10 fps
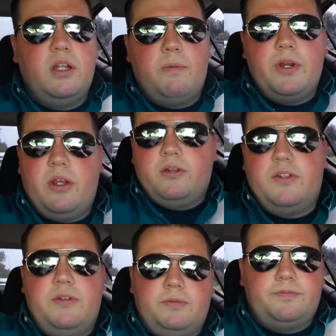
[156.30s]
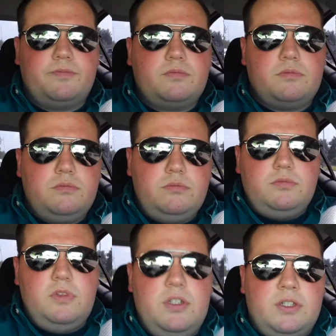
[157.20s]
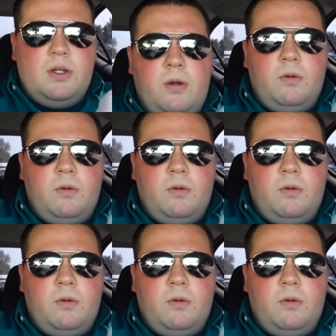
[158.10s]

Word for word: That'd be good, too. So,